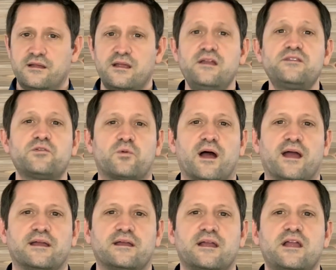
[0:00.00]
Either
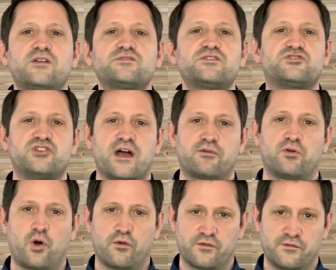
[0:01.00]
way, here's a general
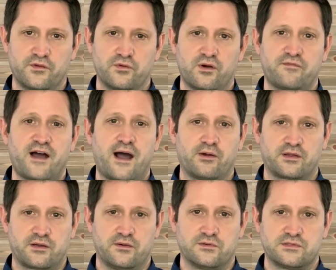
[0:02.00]
overview of how it
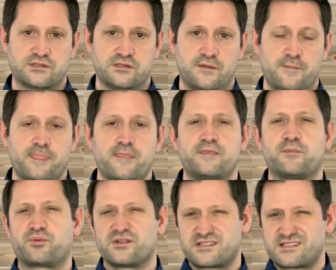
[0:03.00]
goes. The
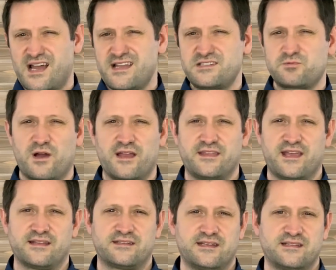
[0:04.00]
precise way the
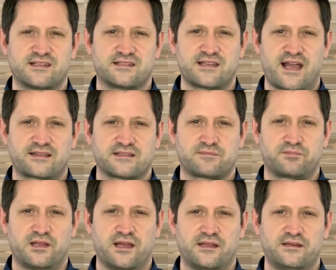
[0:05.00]
entities exact this
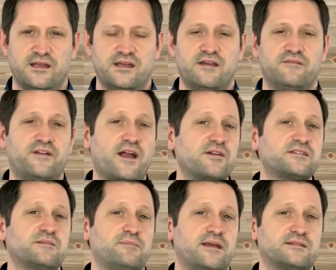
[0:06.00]
plan
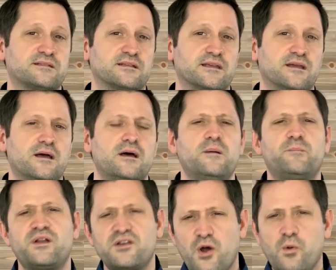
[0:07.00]
varies immensely,
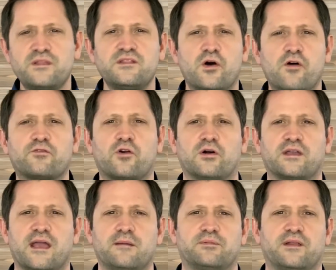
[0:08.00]
but knowing the overall
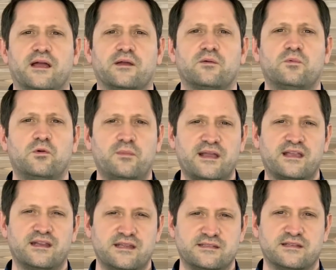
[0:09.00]
gameplay will make
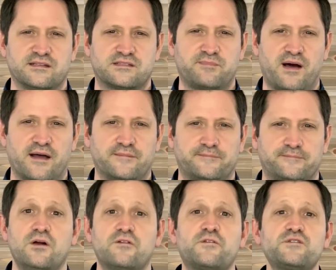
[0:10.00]
it easy to spot.
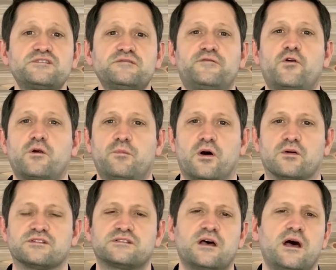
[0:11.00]
First and
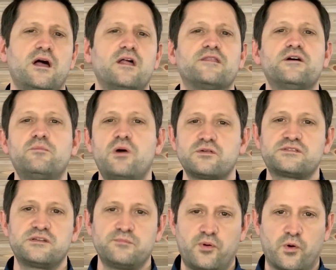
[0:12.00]
foremost, the
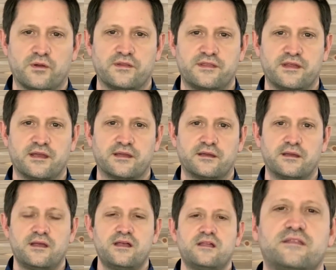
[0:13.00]
most important thing,
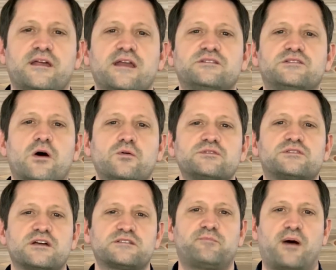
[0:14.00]
they don't
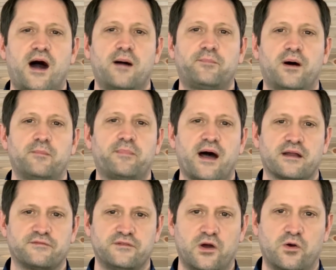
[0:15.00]
just pop up out
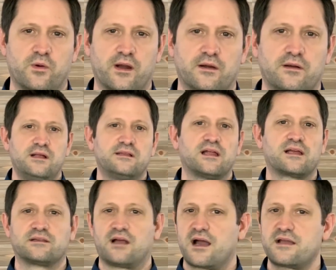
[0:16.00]
of nowhere.
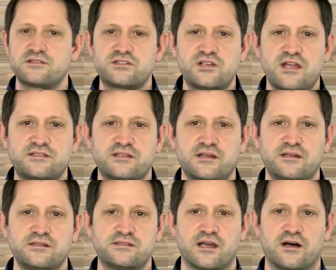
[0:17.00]
Like lions chasing a
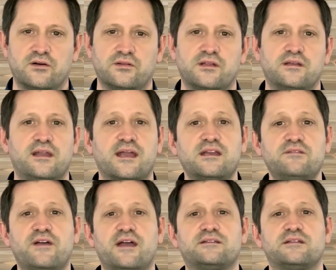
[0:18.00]
gazelle,
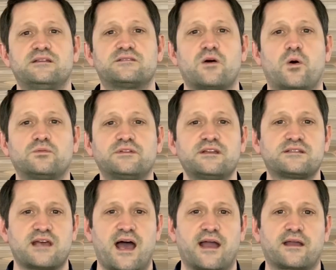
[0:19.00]
negative entities only
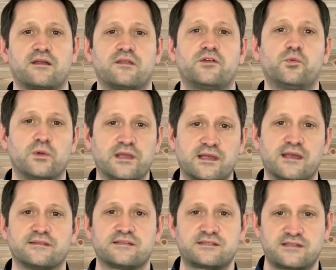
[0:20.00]
attack the weak
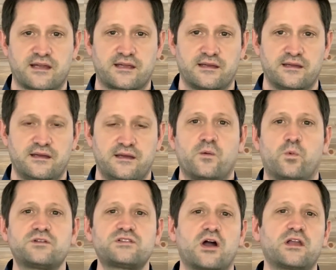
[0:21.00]
and the sick. We're
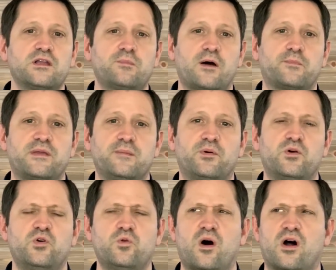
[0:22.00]
talking about people
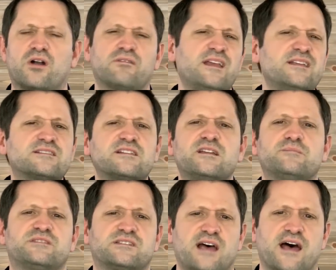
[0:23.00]
who are easily
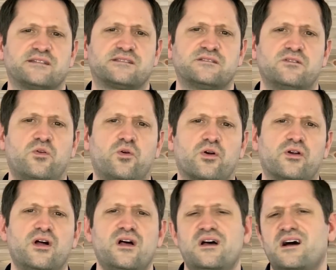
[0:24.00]
obsessed
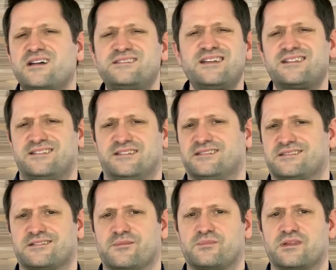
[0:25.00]
or addicted to
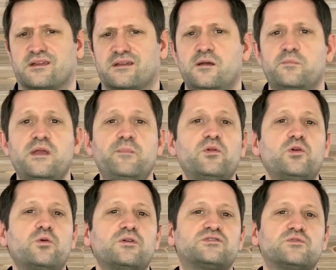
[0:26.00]
something. People
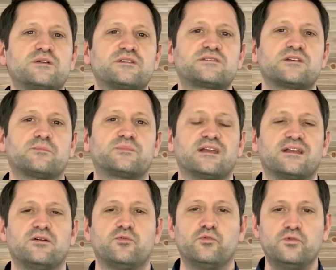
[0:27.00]
who are doing something
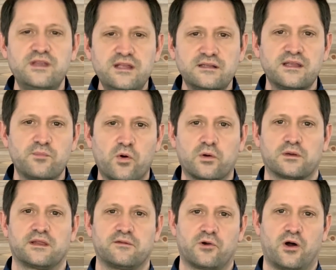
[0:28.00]
really
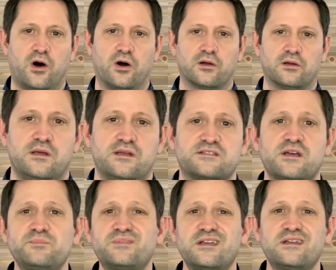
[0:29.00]
morally wrong.
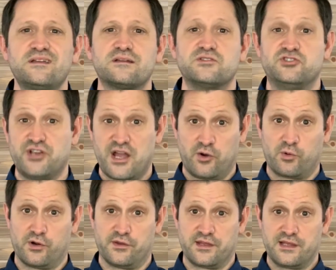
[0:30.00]
Something
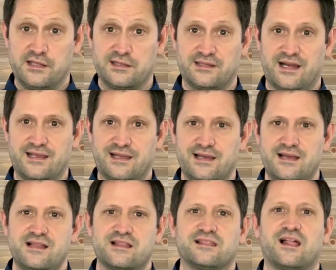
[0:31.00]
jail-worthy, like
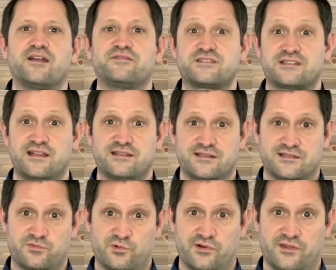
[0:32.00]
life
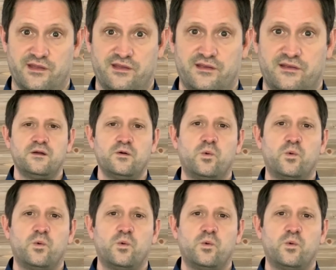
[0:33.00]
sentence-worthy.